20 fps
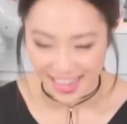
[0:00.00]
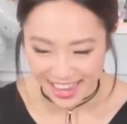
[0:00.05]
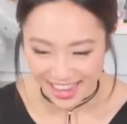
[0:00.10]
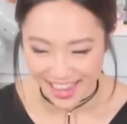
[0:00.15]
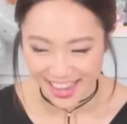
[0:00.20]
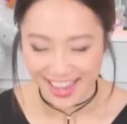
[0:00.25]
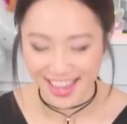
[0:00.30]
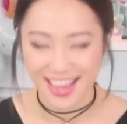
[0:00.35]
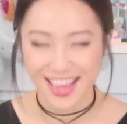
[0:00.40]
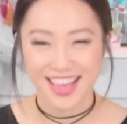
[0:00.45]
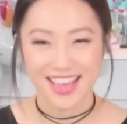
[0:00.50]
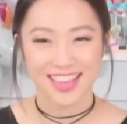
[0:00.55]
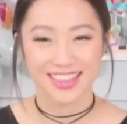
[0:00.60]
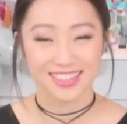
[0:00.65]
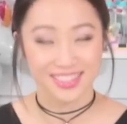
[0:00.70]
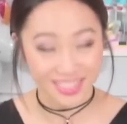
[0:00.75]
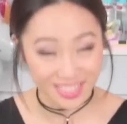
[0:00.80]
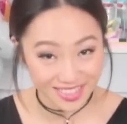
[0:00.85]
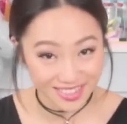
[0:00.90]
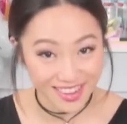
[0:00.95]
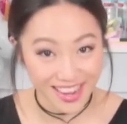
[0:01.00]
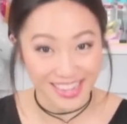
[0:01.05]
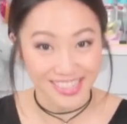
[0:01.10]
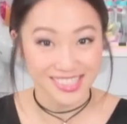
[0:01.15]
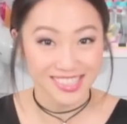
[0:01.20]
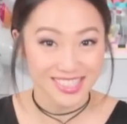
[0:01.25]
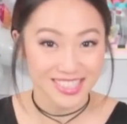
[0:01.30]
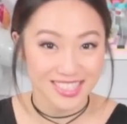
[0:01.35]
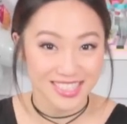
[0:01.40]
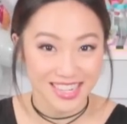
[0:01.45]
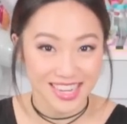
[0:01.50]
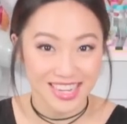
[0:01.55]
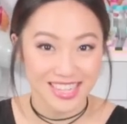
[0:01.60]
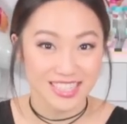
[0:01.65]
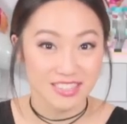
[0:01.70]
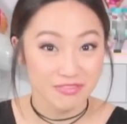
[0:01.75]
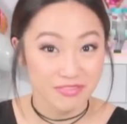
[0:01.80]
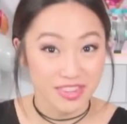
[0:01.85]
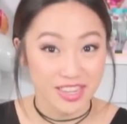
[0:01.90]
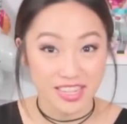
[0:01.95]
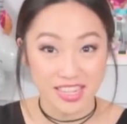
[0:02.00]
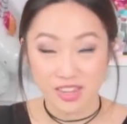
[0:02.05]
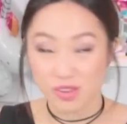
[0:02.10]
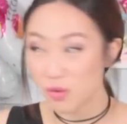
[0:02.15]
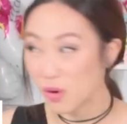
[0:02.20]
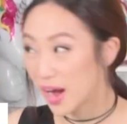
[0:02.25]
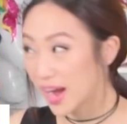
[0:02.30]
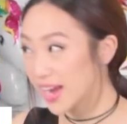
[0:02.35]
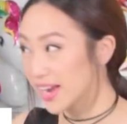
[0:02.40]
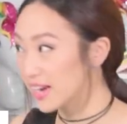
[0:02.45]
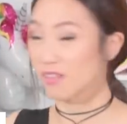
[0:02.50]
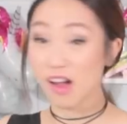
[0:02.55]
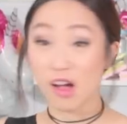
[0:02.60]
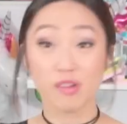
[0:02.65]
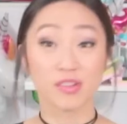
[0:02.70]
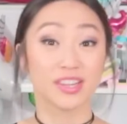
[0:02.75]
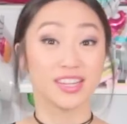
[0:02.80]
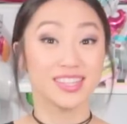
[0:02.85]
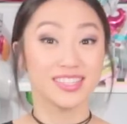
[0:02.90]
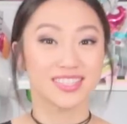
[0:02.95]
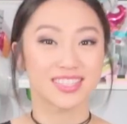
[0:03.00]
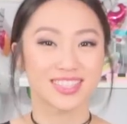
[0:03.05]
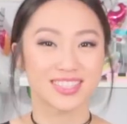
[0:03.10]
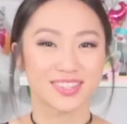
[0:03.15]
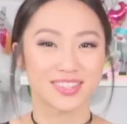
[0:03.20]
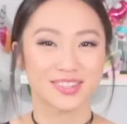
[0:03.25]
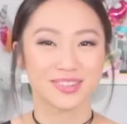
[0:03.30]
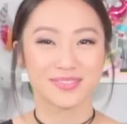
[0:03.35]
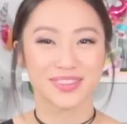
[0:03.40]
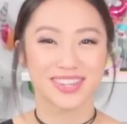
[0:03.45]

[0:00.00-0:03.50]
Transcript: Can! So actually today is really quite crowded, so